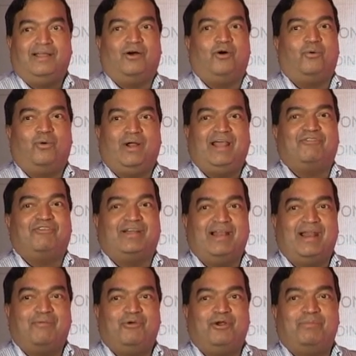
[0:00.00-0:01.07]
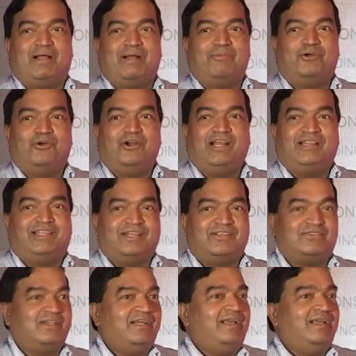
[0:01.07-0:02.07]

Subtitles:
Or whatever, and I'm going to become good at this.